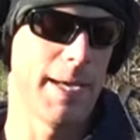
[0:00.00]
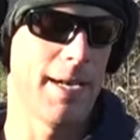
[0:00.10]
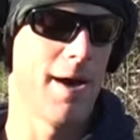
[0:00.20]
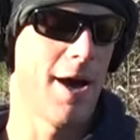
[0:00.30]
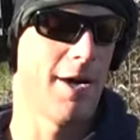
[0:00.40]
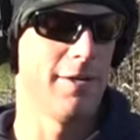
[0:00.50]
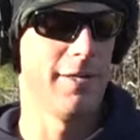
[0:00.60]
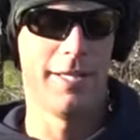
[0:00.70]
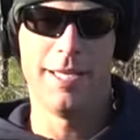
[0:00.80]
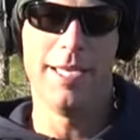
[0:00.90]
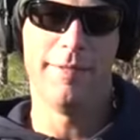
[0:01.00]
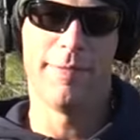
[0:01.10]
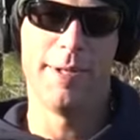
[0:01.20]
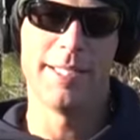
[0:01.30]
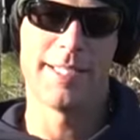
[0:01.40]
getting hotter. The heat
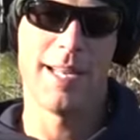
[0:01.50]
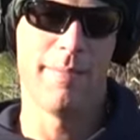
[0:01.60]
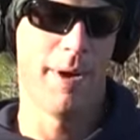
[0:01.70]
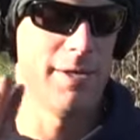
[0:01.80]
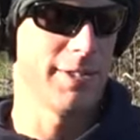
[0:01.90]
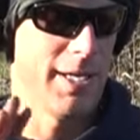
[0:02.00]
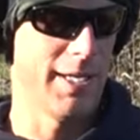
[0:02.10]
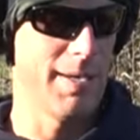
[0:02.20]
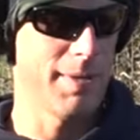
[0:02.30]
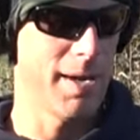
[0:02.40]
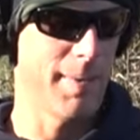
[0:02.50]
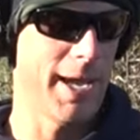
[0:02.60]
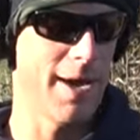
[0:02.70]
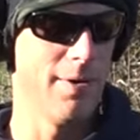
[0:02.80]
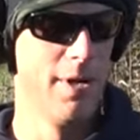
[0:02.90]
from the inside of the barrel is going to keep coming
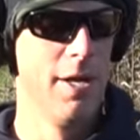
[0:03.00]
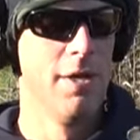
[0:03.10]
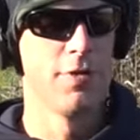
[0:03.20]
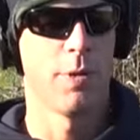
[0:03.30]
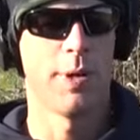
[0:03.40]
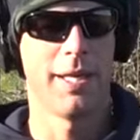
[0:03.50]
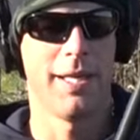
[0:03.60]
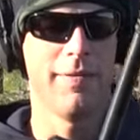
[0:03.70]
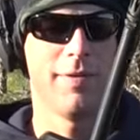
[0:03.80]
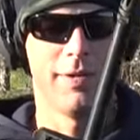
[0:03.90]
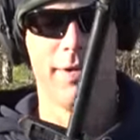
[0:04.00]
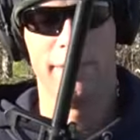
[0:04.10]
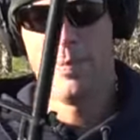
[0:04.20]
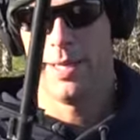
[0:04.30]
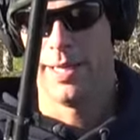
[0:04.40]
out. So we're going to give it a
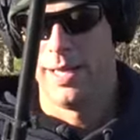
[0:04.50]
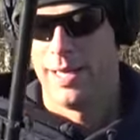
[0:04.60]
little bit